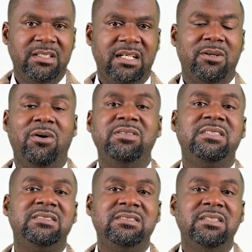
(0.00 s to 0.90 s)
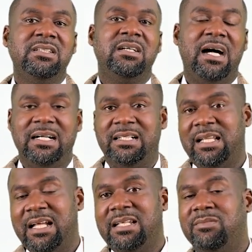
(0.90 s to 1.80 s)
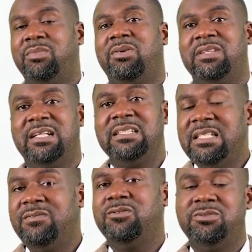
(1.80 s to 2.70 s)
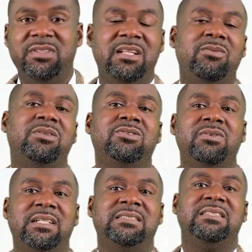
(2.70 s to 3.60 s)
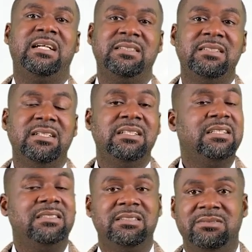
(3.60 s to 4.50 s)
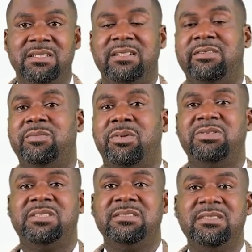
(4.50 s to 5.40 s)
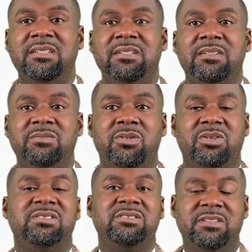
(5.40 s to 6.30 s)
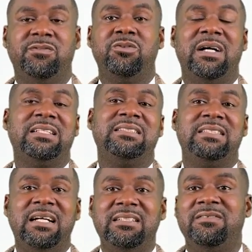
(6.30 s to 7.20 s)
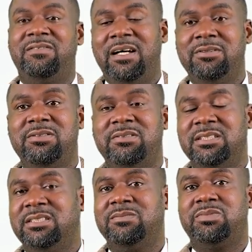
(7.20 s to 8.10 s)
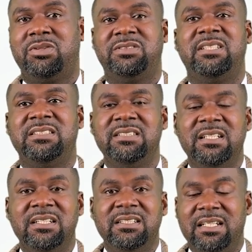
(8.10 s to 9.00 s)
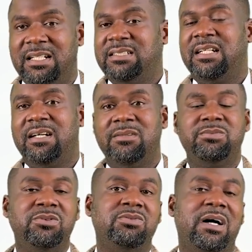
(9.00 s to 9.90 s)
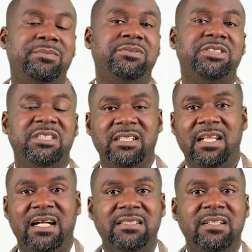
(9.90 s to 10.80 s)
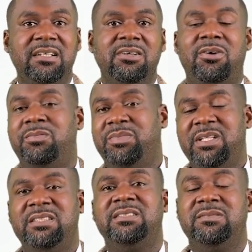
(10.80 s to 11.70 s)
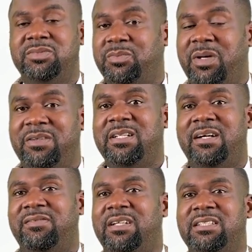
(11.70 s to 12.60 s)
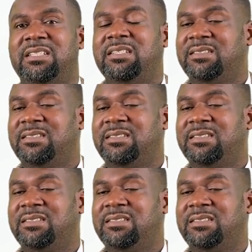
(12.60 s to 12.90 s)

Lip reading: And all these are clearly important if you really want to understand integrated reporting. Because if you understand the value creation process, then it can help you to appreciate that companies in preparing their financial